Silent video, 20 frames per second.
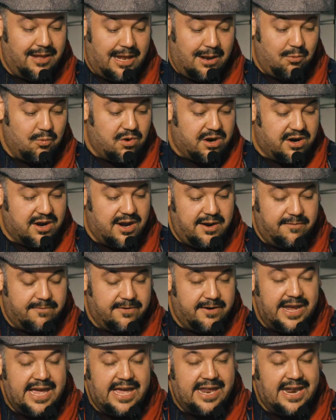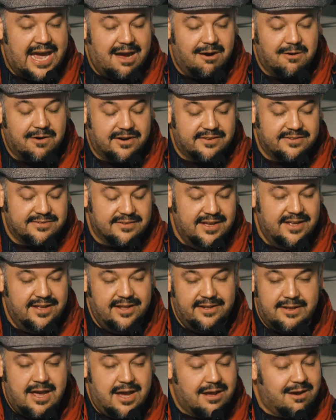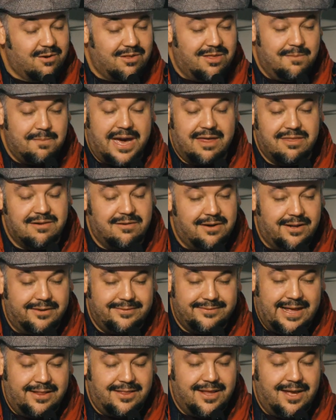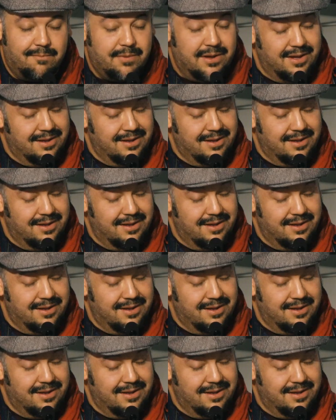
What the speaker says: and work on it for 8 hours, not go to the bathroom, not stand up,